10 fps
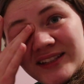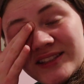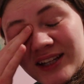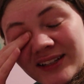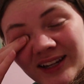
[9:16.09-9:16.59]

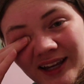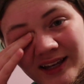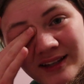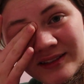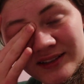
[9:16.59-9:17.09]
It's
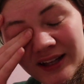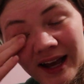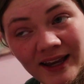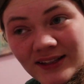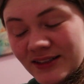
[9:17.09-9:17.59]
Sunday
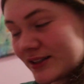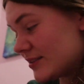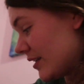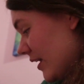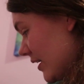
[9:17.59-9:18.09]
night.
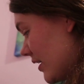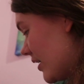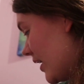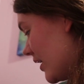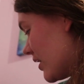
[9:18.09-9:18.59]
It's, like,
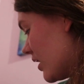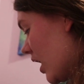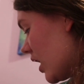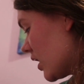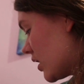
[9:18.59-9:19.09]
8
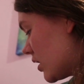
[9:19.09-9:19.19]
o'clock.